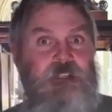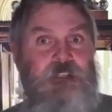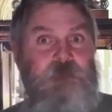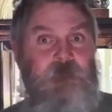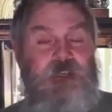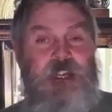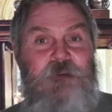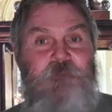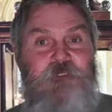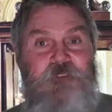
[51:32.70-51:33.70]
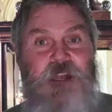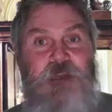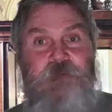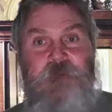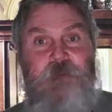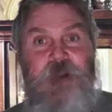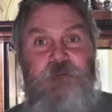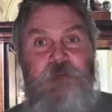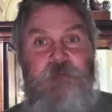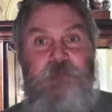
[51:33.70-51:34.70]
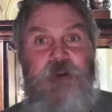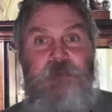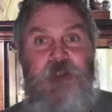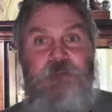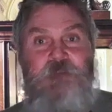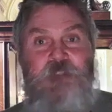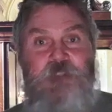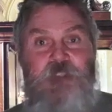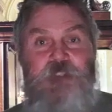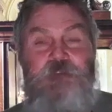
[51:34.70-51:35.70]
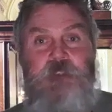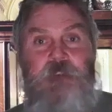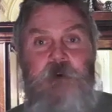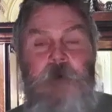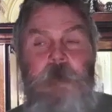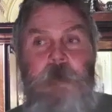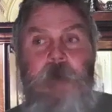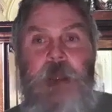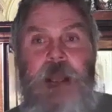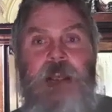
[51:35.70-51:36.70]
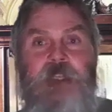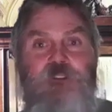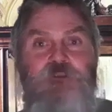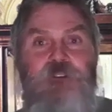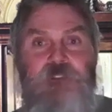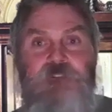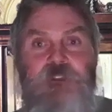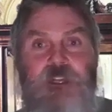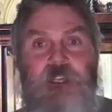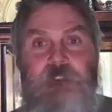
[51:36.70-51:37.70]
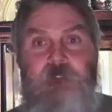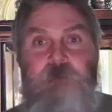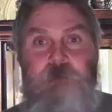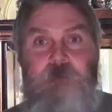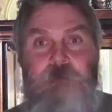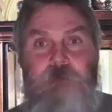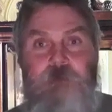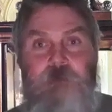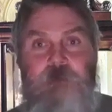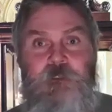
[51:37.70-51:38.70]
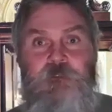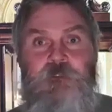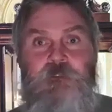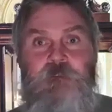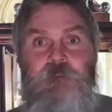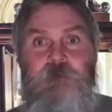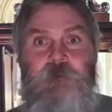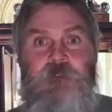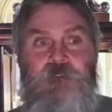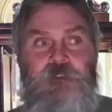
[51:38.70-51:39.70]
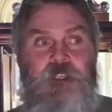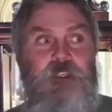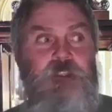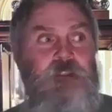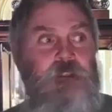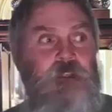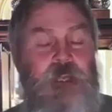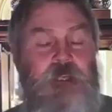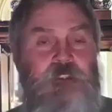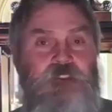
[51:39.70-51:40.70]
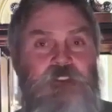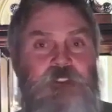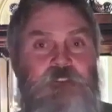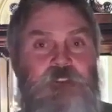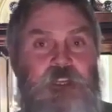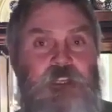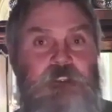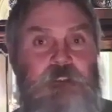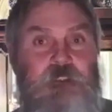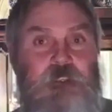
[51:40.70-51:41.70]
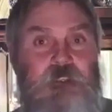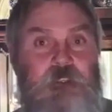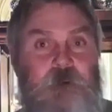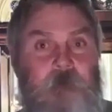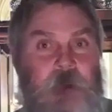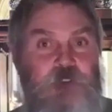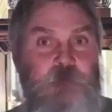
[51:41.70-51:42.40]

If I if my camera stops, I'm not going I'm not going to continue it. How did you get selected, Mister Mister Keith? How did you get selected?